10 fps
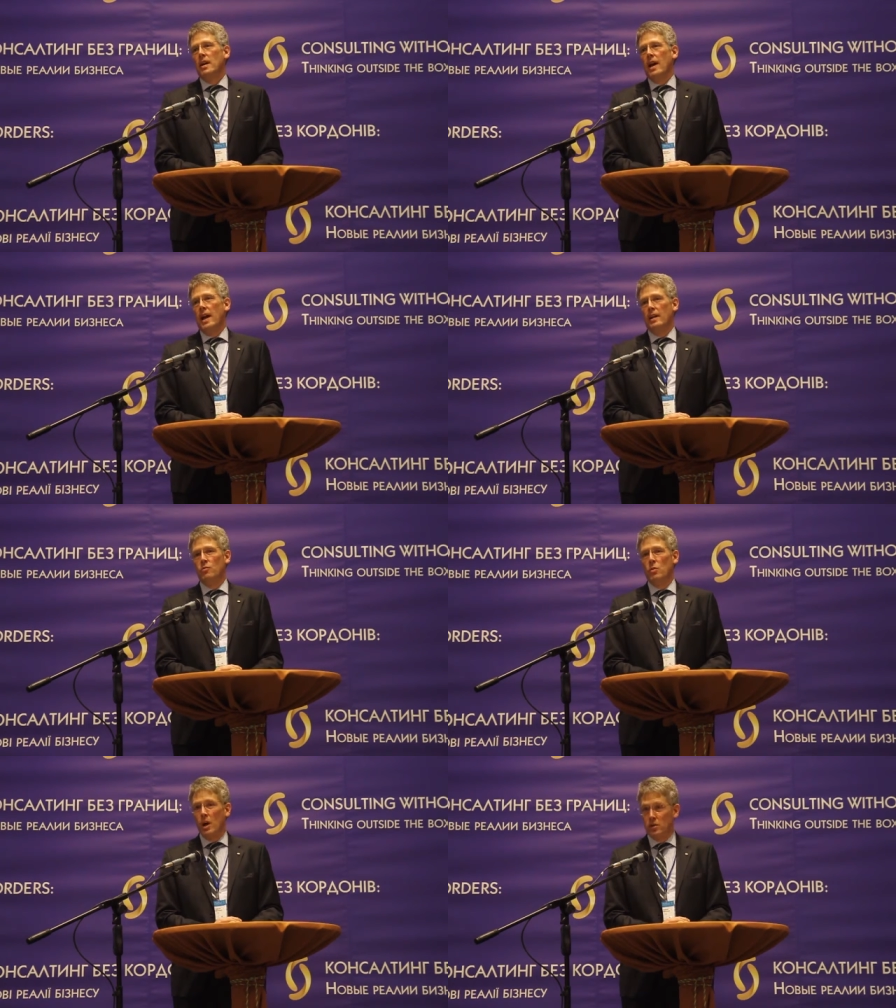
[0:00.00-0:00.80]
and
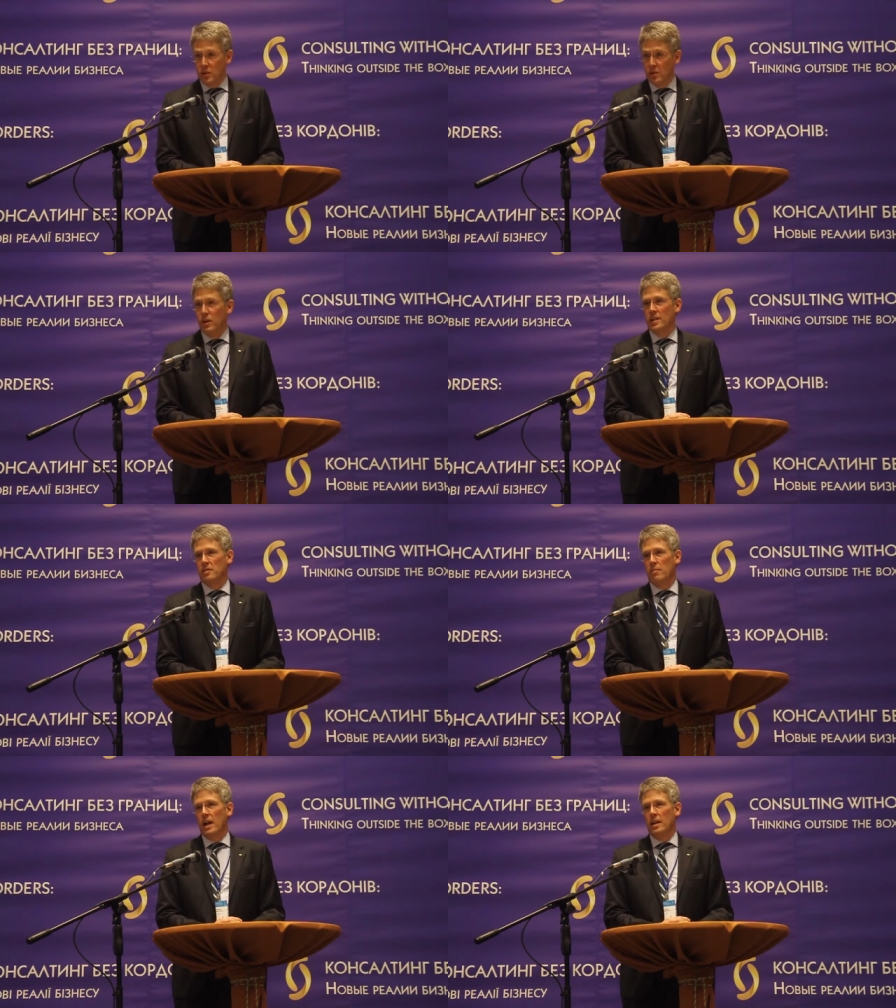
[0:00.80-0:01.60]
we want you as
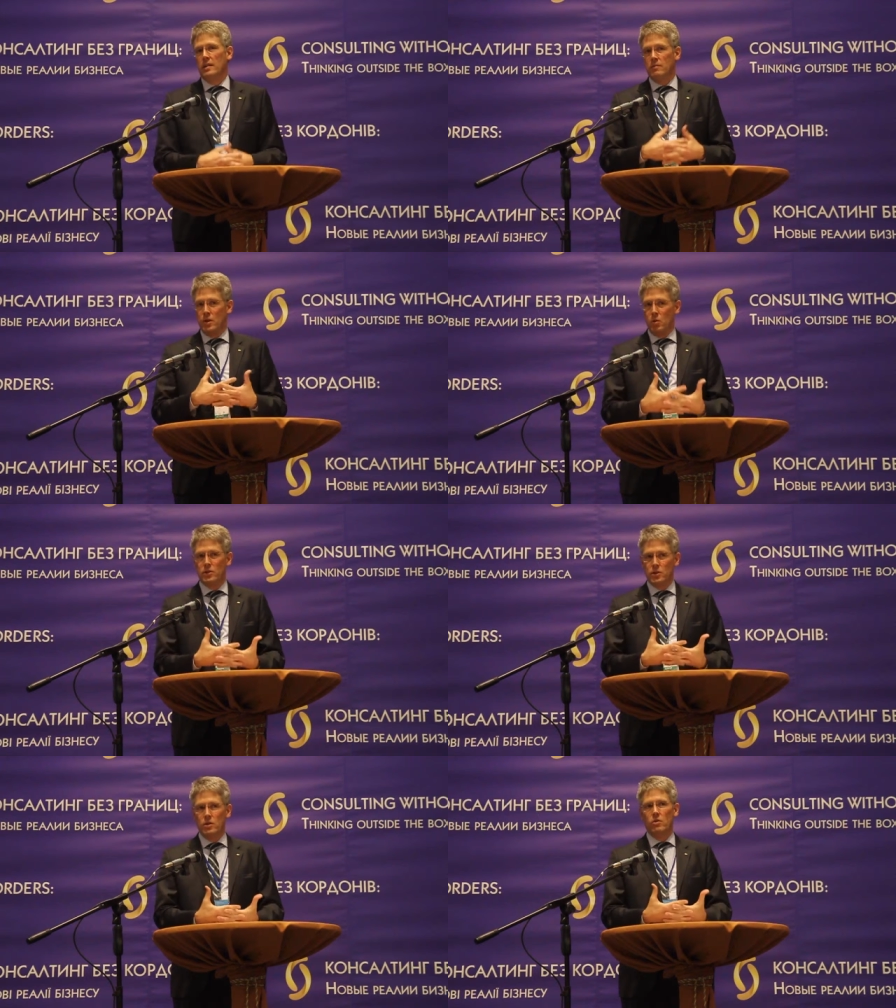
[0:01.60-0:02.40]
the market, we
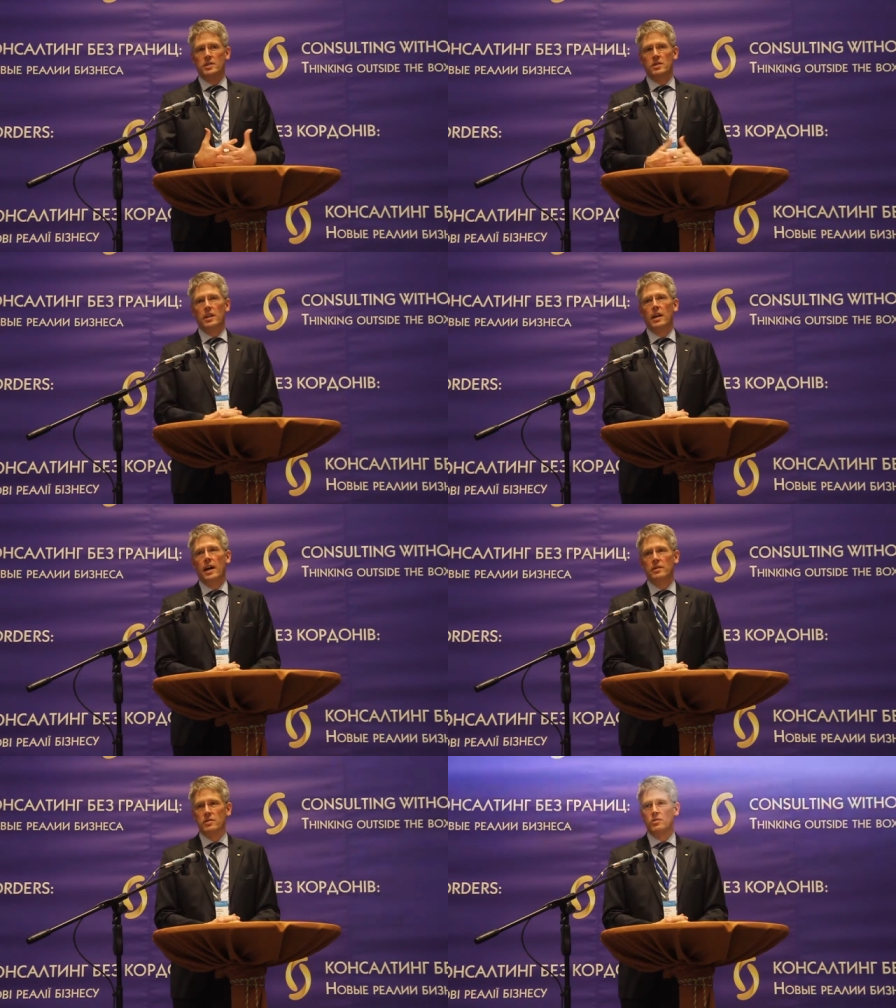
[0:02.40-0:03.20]
want you as the
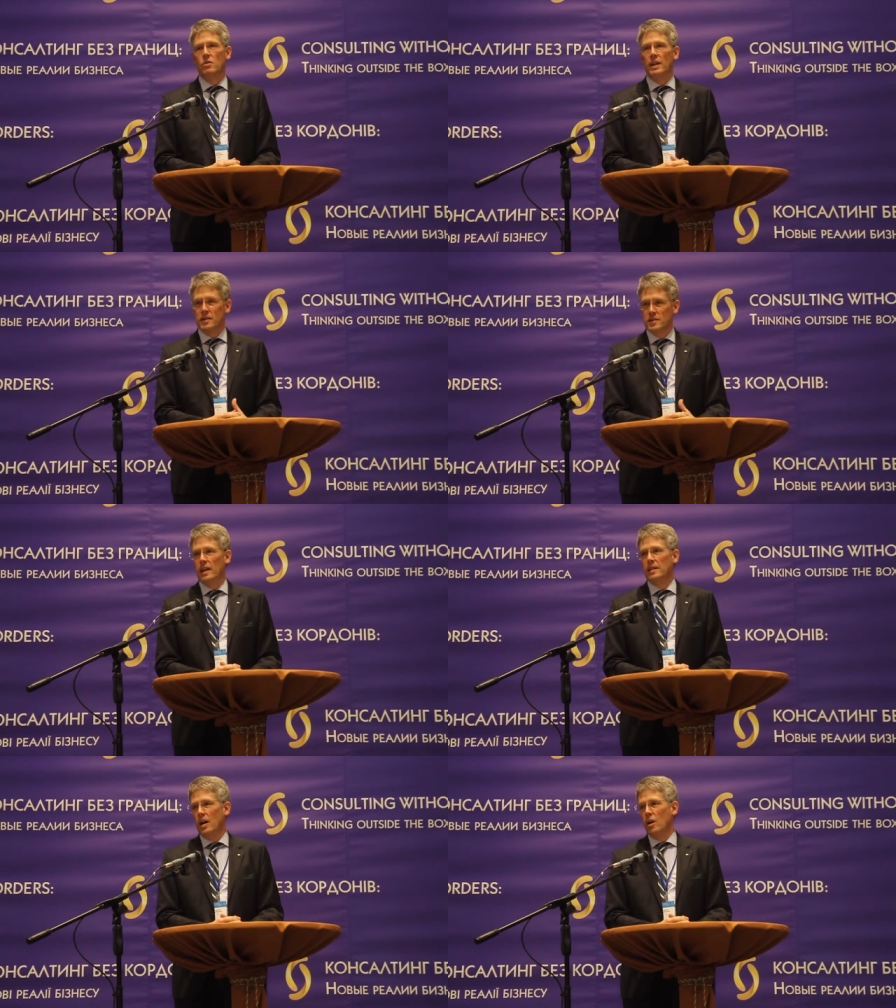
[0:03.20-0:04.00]
clients to
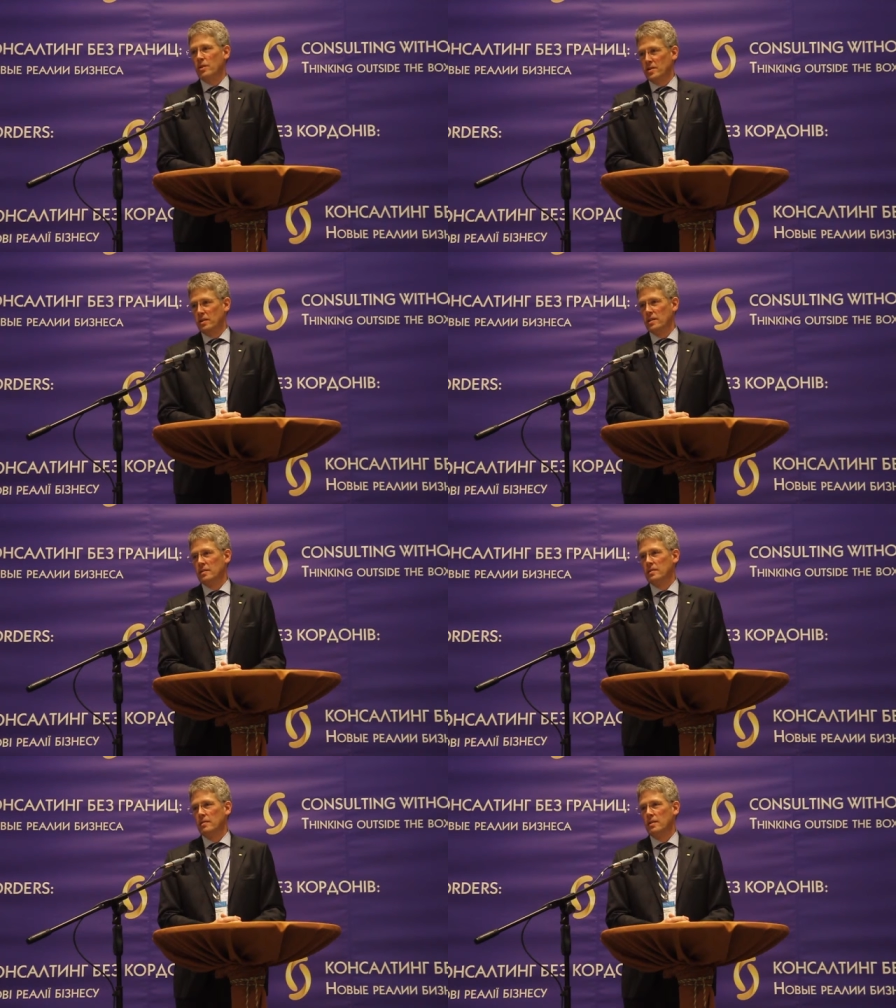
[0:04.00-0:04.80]
understand our
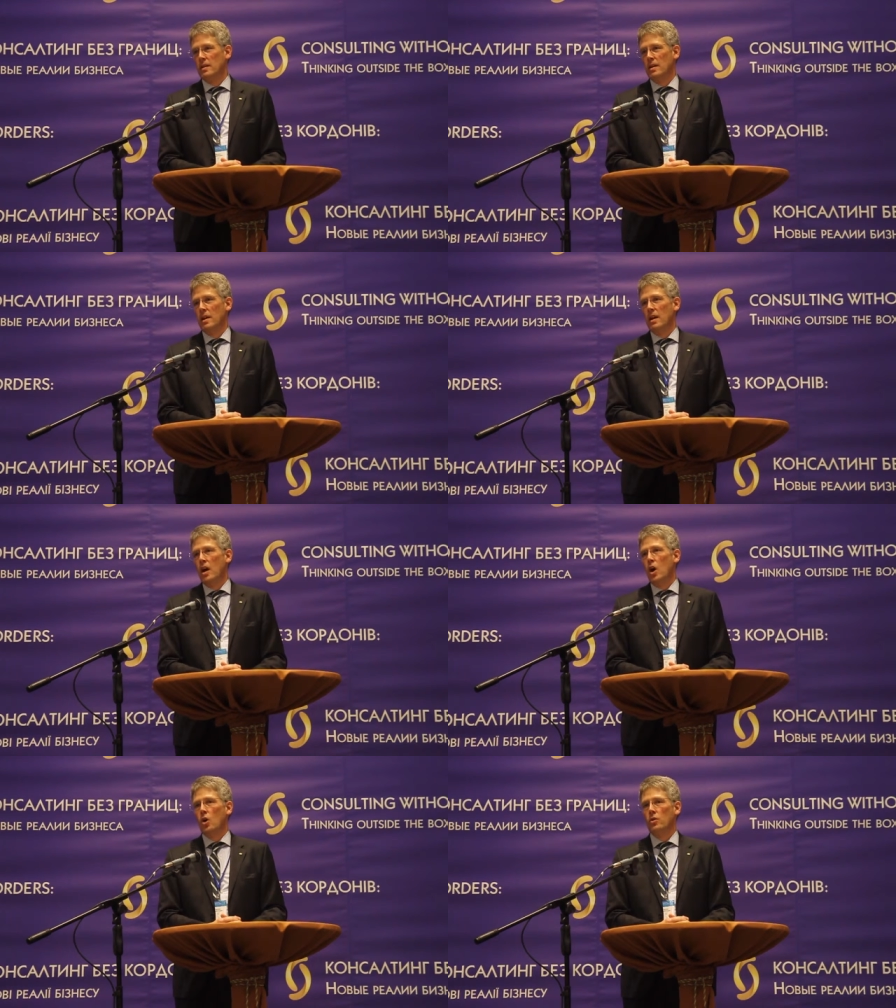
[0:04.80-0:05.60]
business
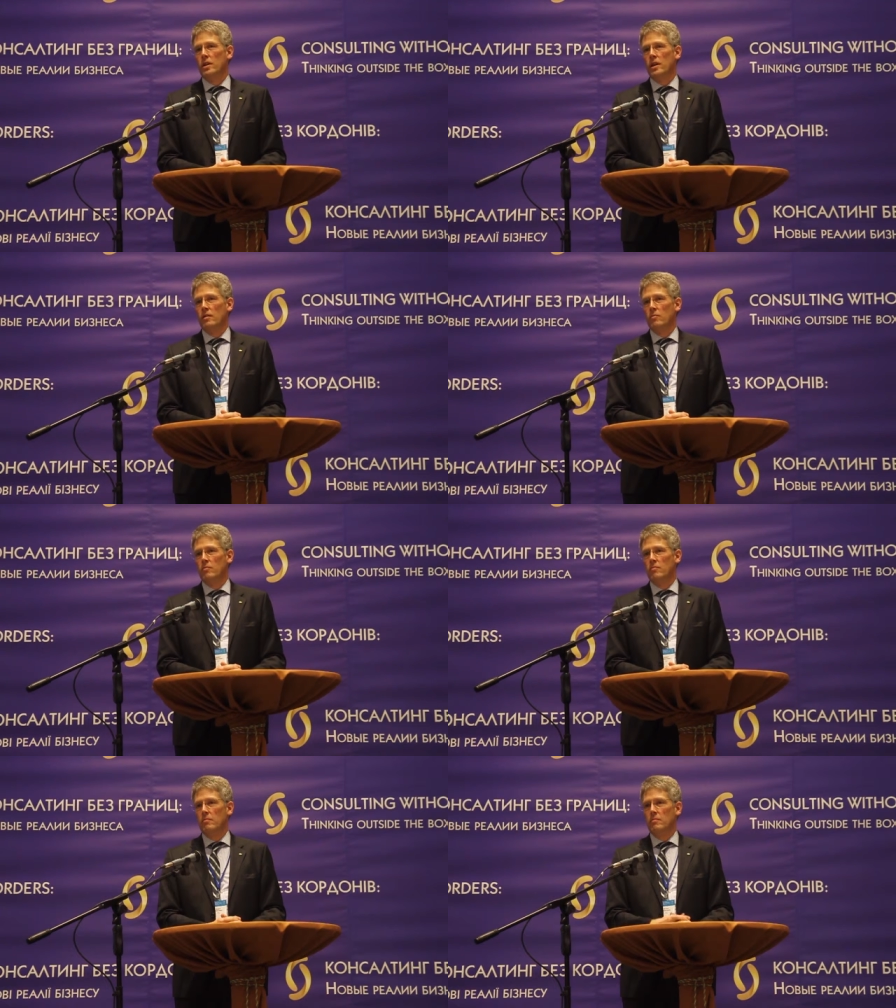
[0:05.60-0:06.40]
only
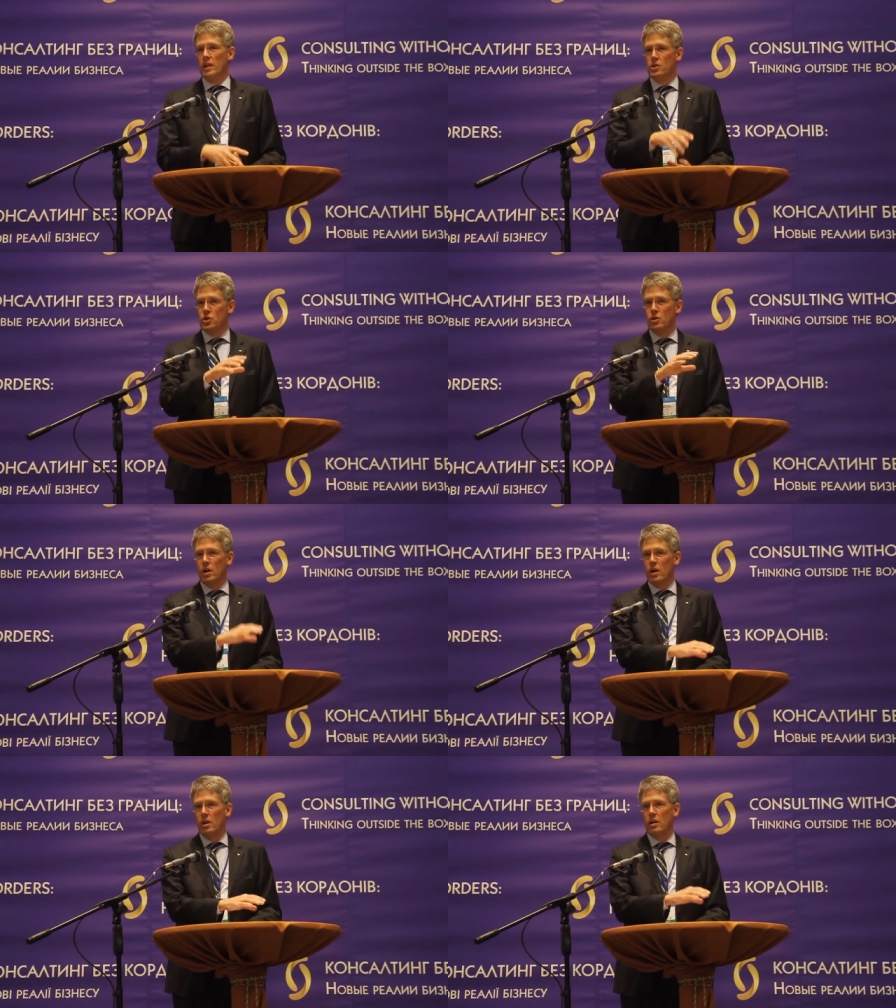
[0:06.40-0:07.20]

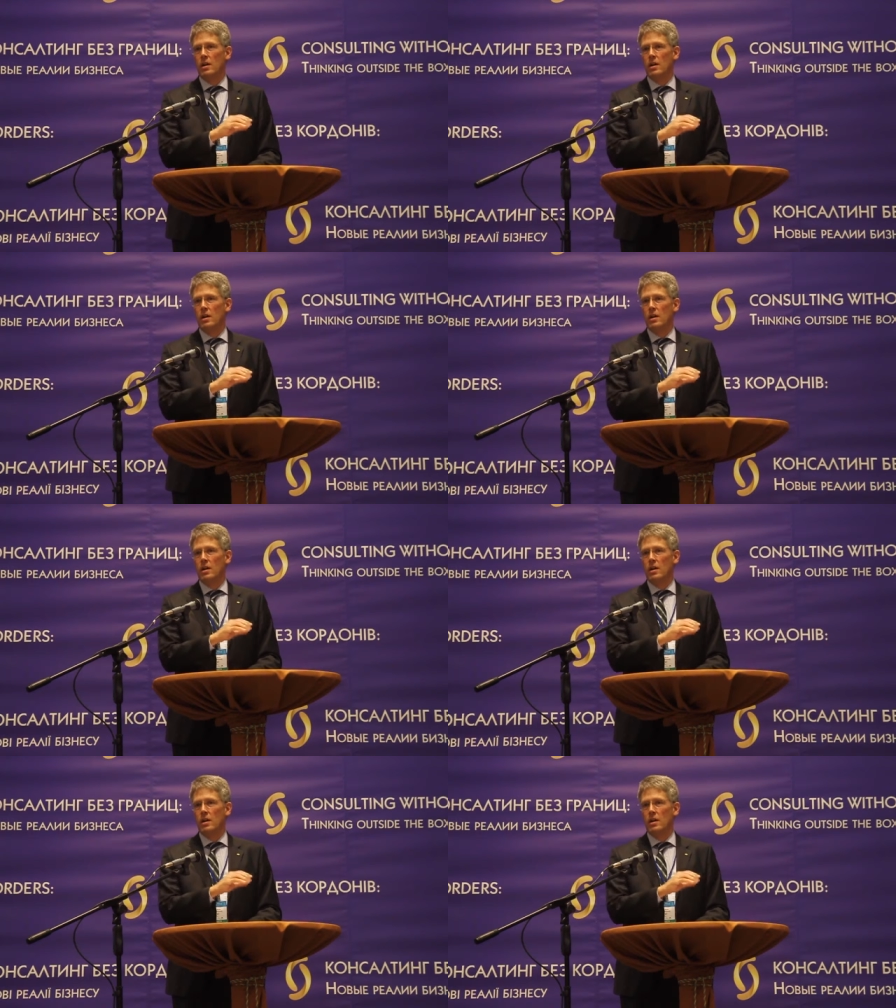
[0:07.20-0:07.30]
mature